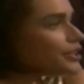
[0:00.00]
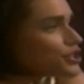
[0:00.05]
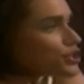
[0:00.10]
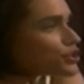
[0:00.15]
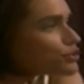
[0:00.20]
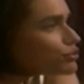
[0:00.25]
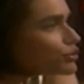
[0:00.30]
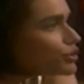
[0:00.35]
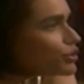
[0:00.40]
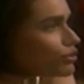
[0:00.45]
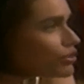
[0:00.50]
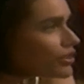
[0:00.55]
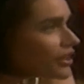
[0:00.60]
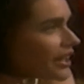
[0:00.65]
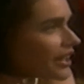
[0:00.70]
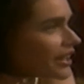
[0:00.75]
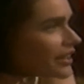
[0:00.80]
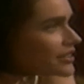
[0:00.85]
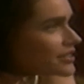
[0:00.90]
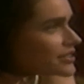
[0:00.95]
The truth
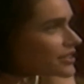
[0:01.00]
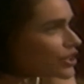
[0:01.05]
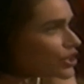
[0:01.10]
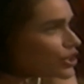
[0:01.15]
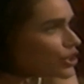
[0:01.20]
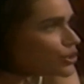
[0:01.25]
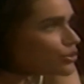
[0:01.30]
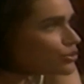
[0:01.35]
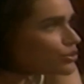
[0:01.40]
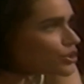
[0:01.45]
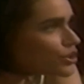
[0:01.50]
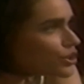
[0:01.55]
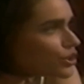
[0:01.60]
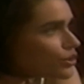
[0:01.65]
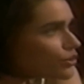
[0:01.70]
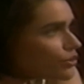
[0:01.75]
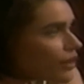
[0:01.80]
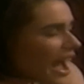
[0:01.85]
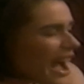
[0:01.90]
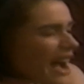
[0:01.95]
is, you
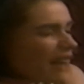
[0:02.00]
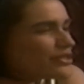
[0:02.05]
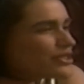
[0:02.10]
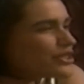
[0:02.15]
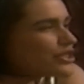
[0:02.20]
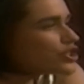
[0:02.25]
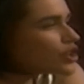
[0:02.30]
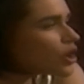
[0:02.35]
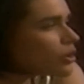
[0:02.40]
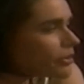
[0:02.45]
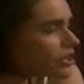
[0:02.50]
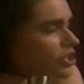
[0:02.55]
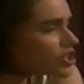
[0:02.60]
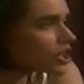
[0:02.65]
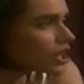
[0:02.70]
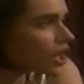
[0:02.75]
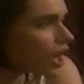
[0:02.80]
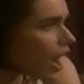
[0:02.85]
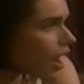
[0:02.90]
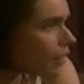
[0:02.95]
two have so
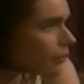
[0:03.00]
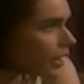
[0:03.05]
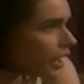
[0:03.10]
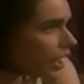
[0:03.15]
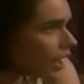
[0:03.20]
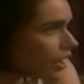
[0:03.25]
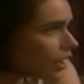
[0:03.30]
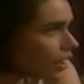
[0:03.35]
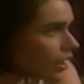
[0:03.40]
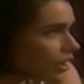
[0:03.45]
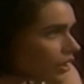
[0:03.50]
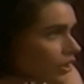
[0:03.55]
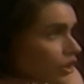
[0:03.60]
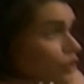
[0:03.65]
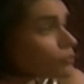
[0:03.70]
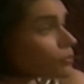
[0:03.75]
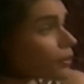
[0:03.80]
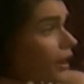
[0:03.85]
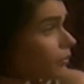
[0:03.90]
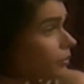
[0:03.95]
much in common.
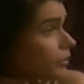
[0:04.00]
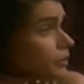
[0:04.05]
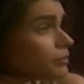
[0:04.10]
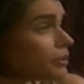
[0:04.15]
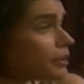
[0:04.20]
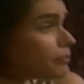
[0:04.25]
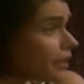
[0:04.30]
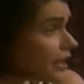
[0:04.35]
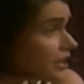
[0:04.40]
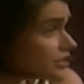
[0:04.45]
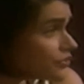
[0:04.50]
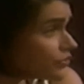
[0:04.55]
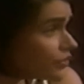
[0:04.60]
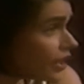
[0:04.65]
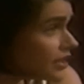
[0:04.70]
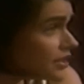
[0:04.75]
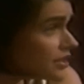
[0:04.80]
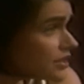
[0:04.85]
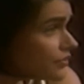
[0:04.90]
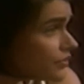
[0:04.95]
You'd probably be best
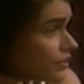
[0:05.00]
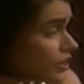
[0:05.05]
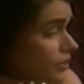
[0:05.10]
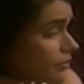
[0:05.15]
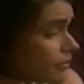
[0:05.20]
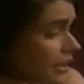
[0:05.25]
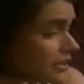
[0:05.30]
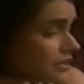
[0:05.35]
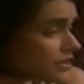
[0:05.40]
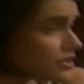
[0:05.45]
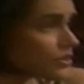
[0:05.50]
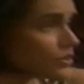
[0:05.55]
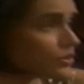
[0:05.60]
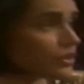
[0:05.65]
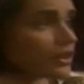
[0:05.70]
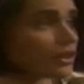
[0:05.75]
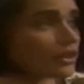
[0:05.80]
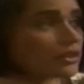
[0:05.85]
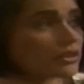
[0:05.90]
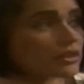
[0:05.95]
friends if you'd have met
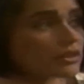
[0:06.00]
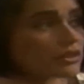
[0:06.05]
sooner.